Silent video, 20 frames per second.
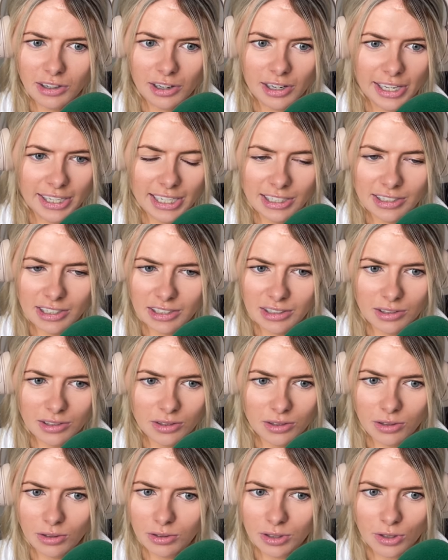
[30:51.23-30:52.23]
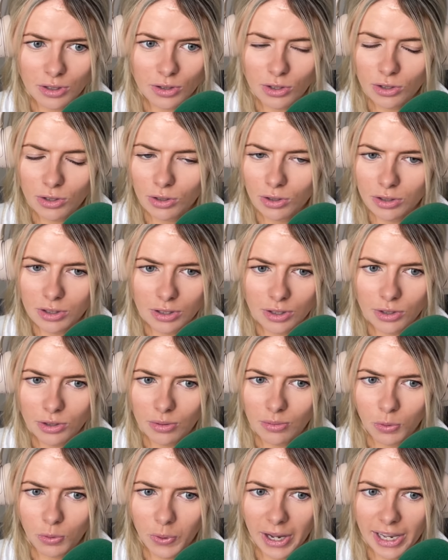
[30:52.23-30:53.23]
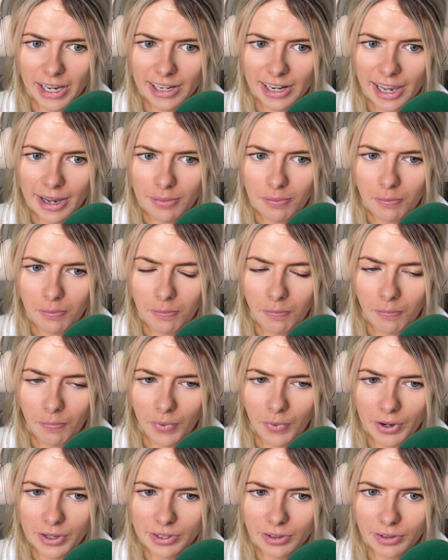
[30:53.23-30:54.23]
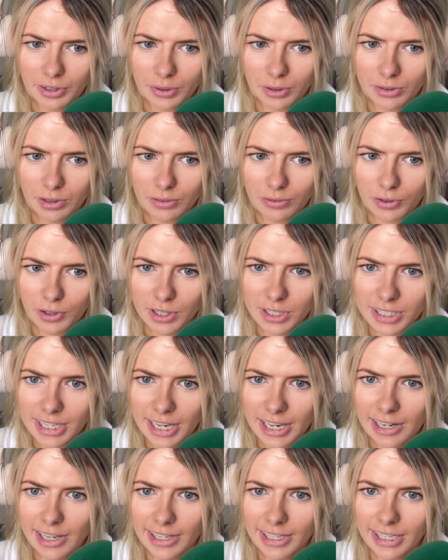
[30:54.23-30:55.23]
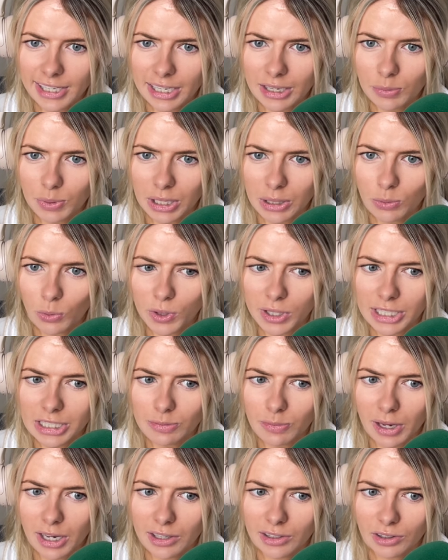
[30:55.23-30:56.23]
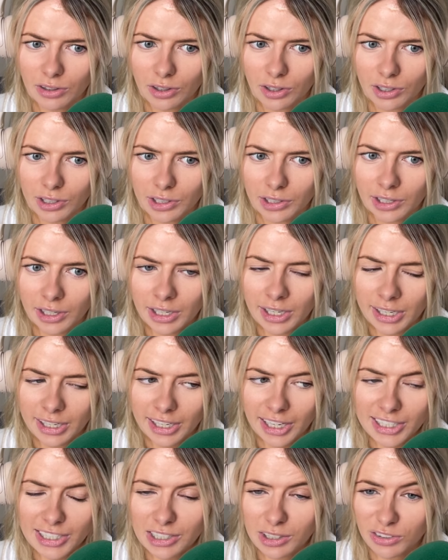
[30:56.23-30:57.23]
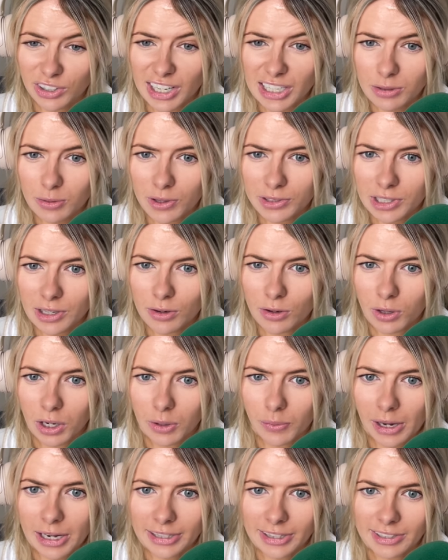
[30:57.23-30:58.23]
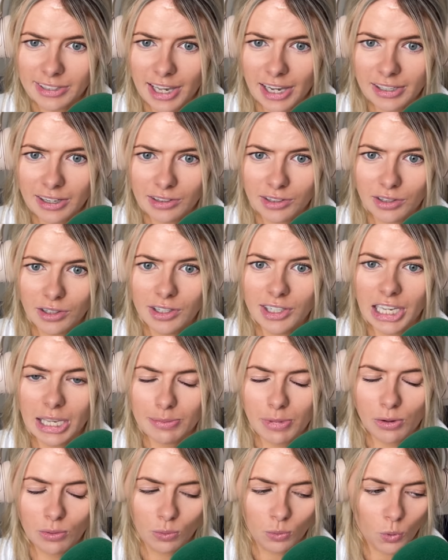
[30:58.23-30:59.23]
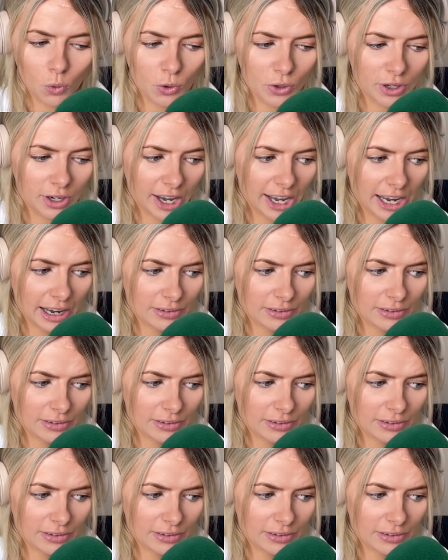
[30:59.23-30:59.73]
at all. Like he just doesn't jump well. I thought the first day, like when he won his maiden hurdle, the race worked out quite well. Like the second and third came out and won